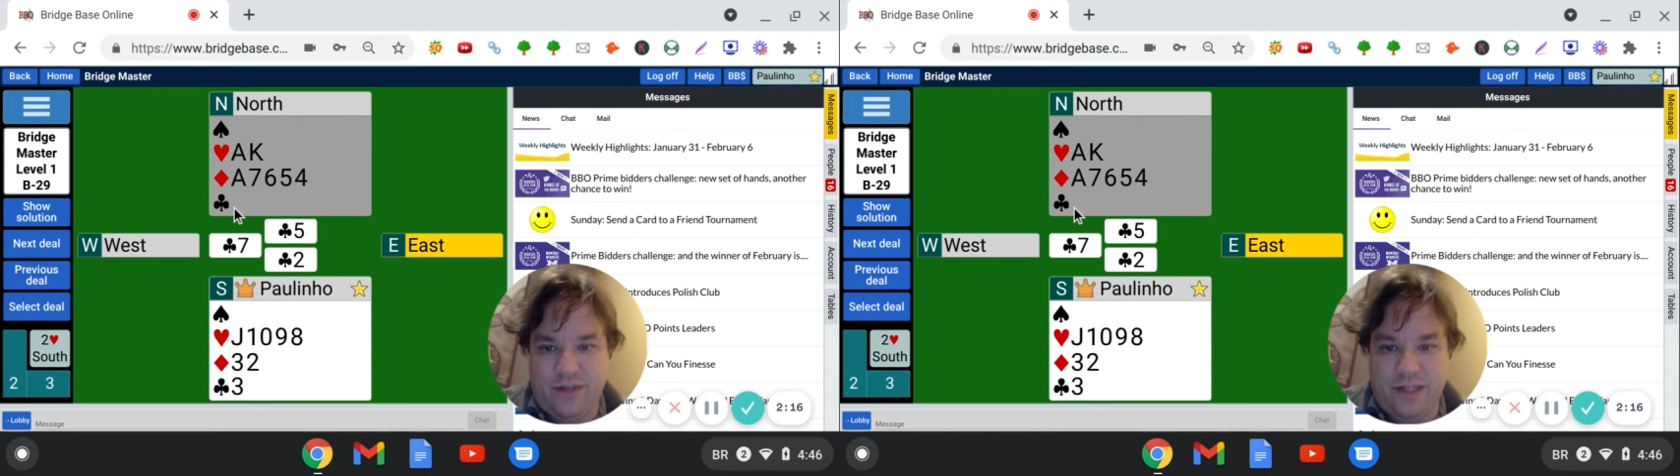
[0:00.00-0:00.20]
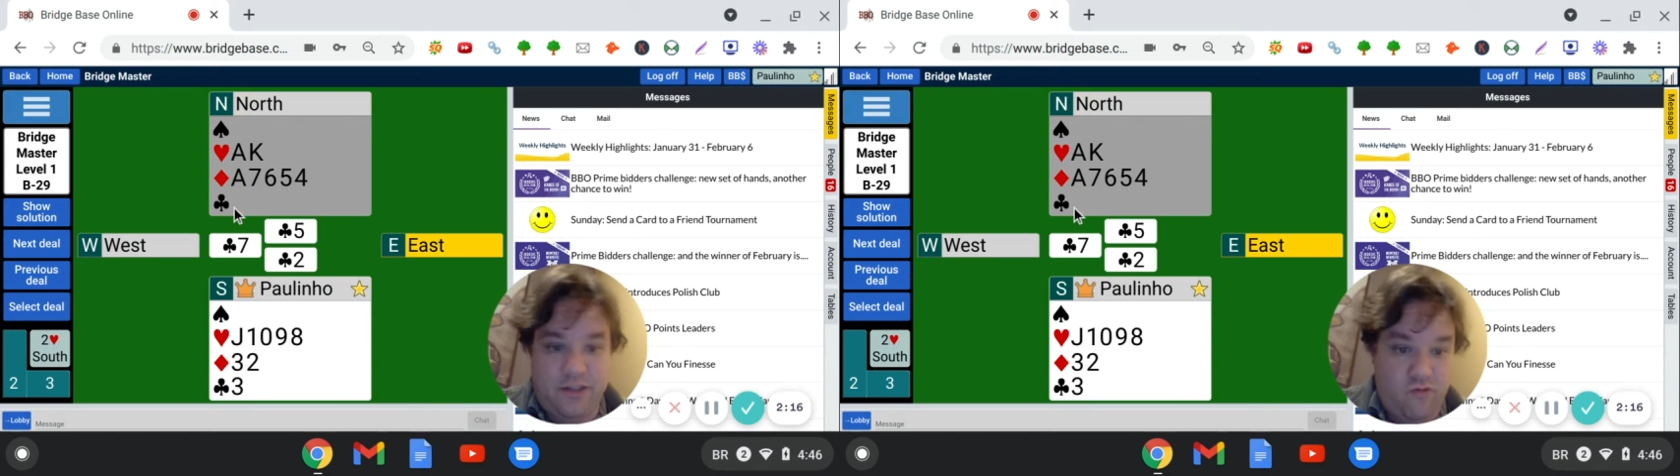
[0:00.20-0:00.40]

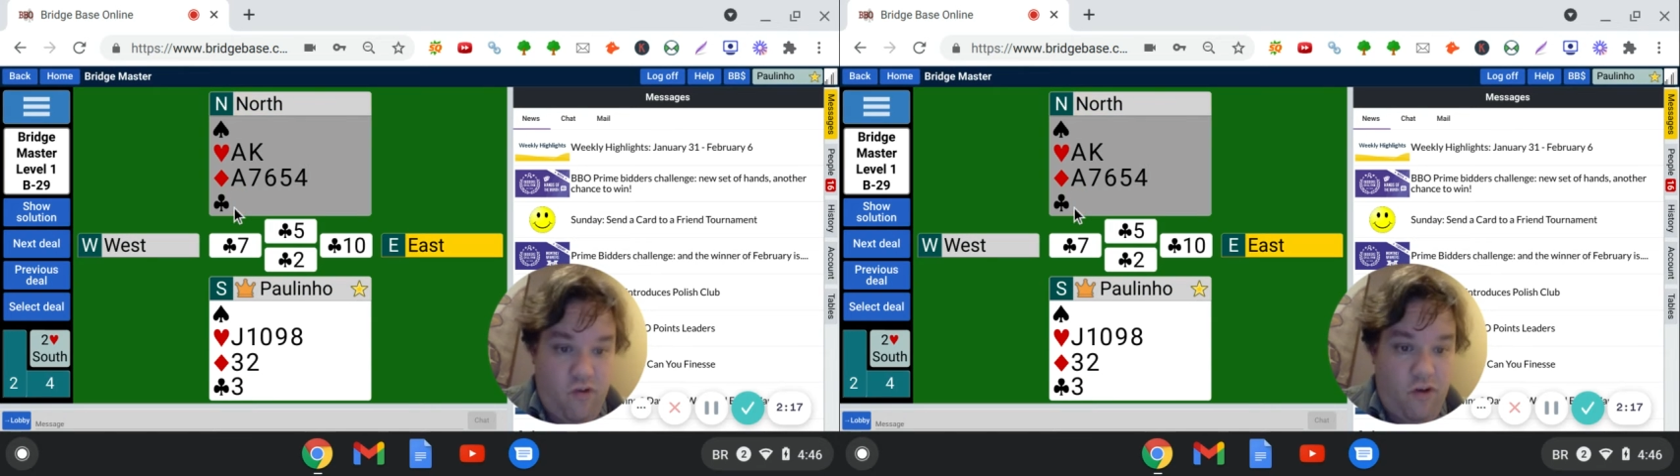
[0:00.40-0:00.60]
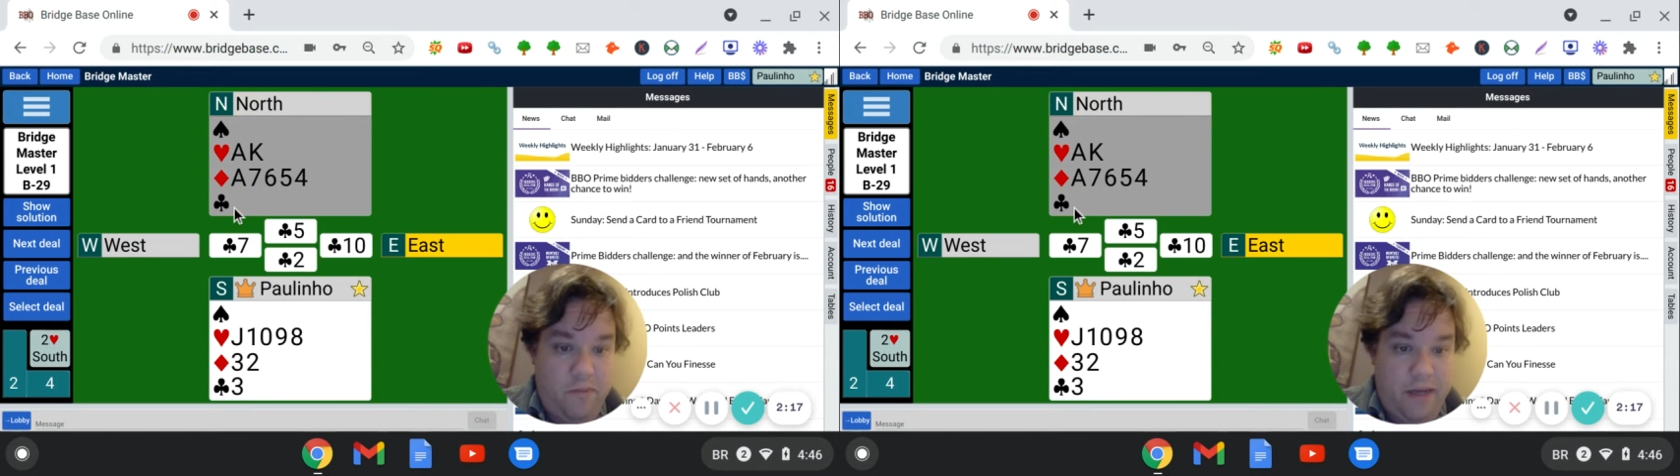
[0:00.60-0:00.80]
This is the
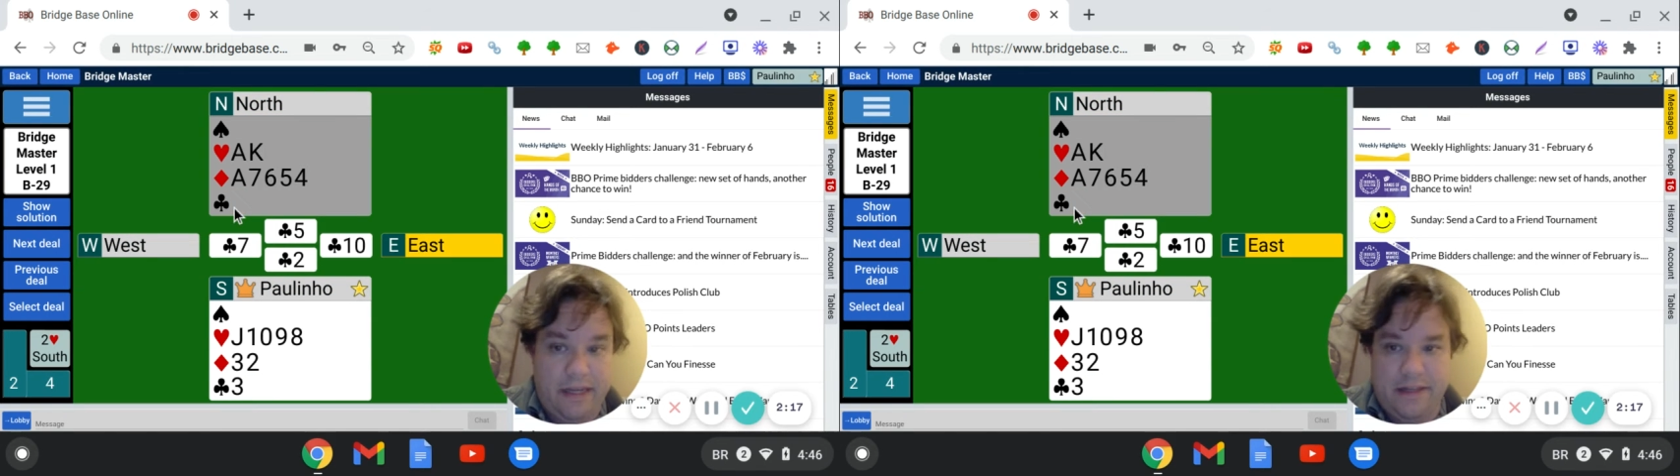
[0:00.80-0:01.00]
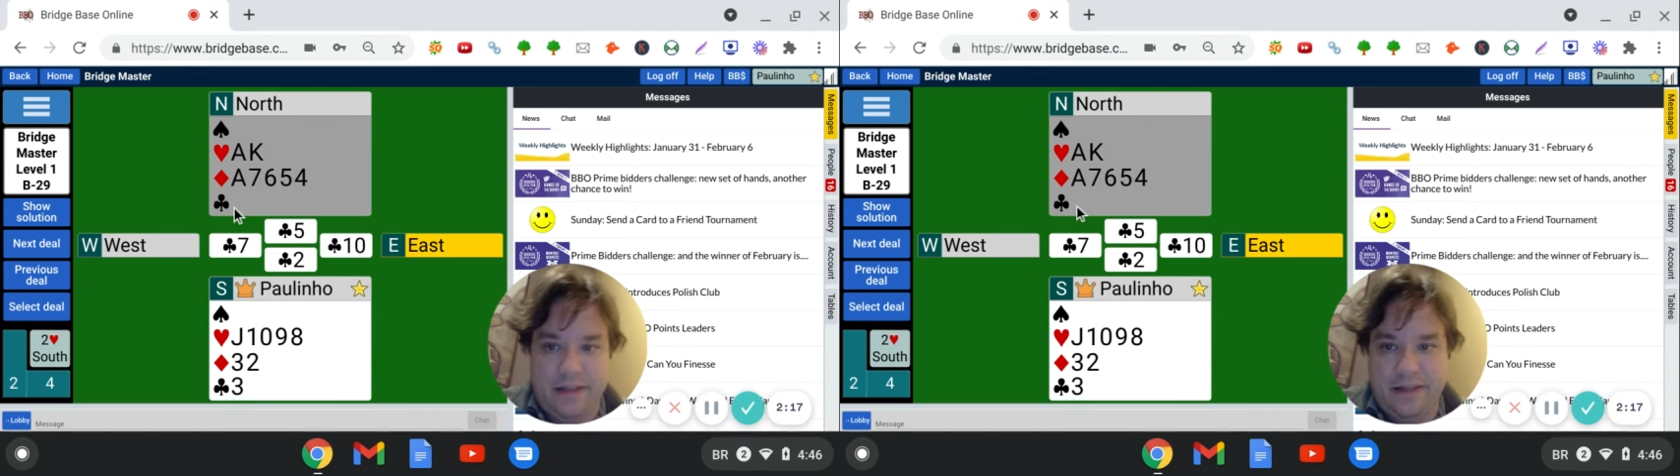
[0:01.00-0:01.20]
wrong
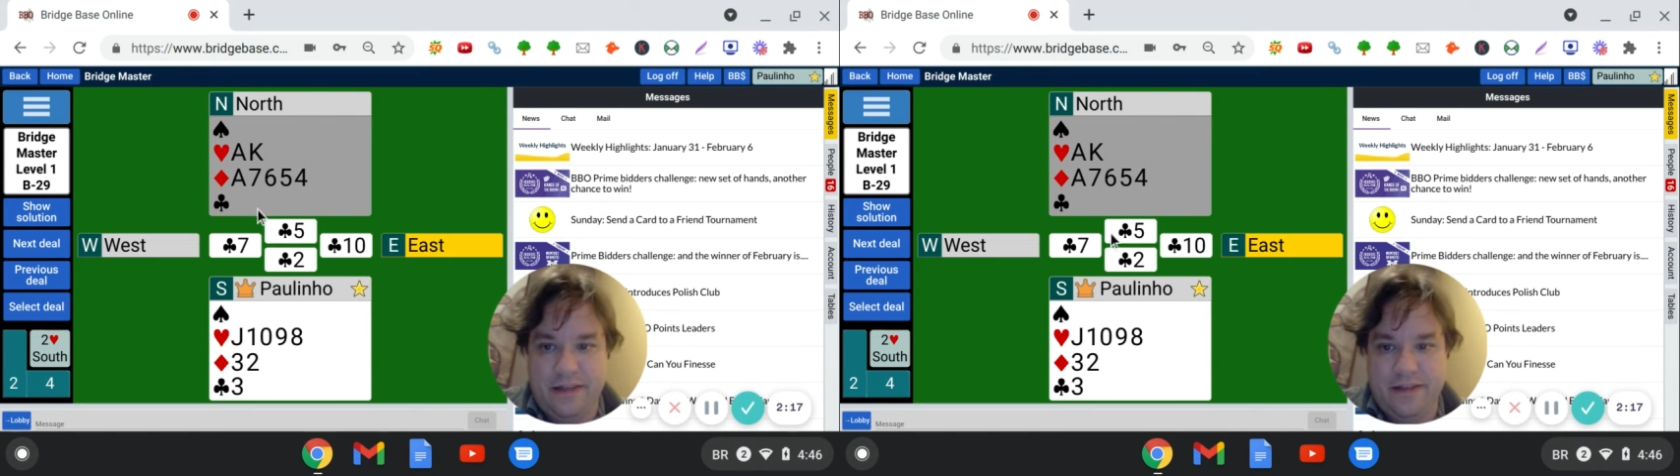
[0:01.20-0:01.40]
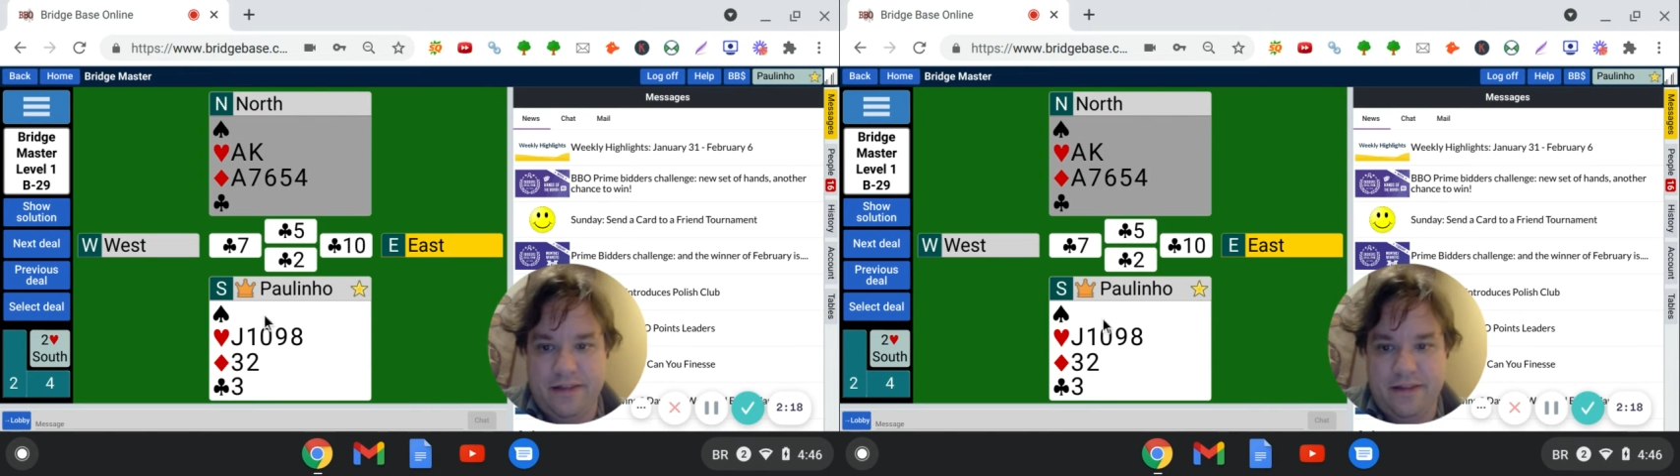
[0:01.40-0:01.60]
play,
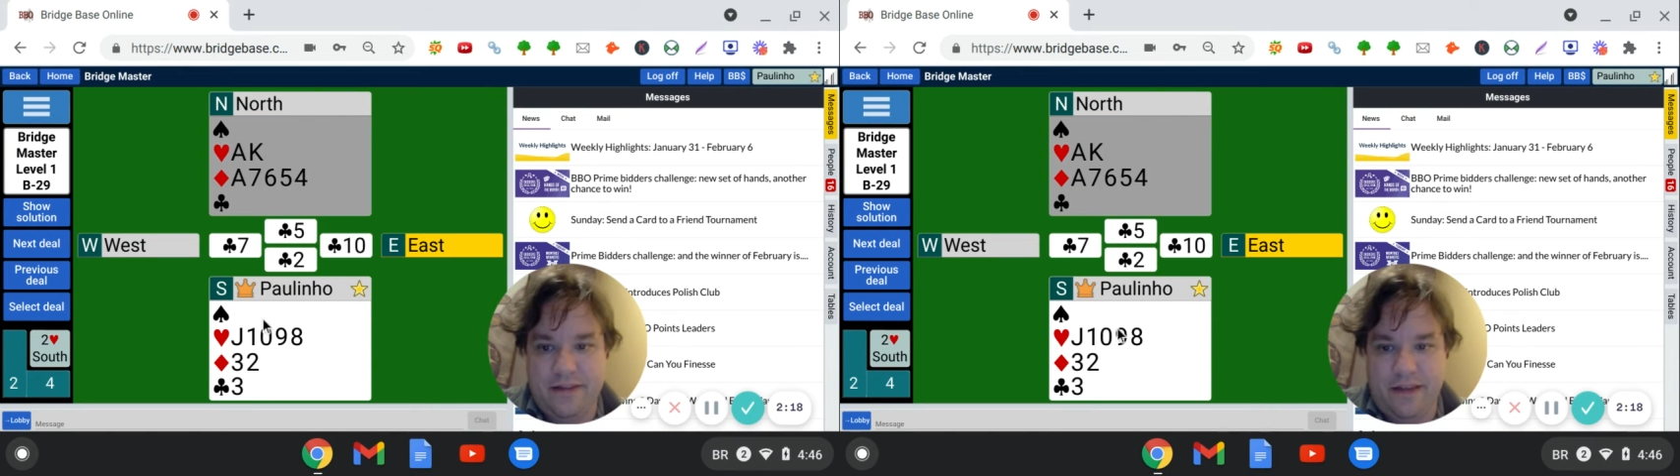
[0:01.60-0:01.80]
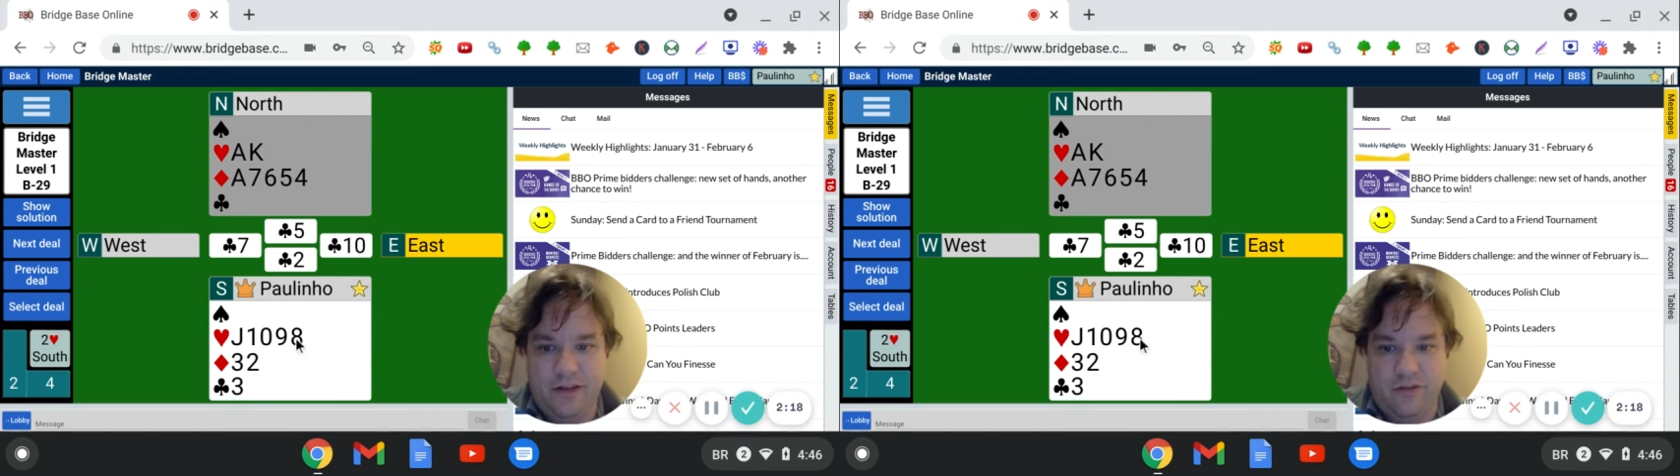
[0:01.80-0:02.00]

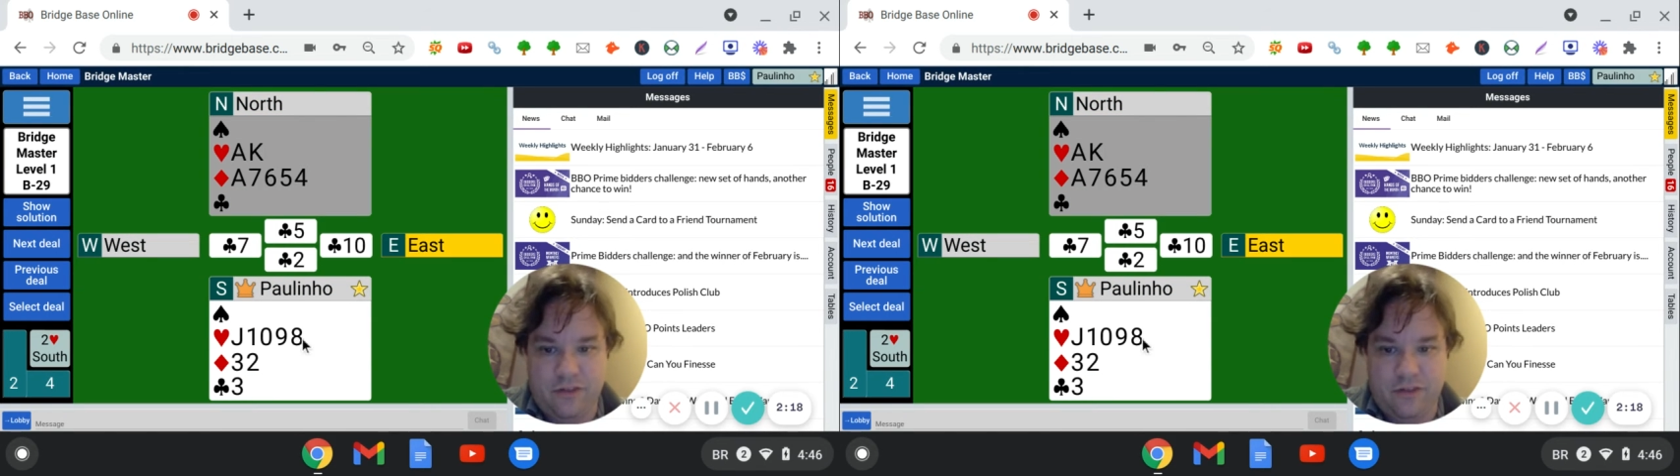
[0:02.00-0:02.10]
and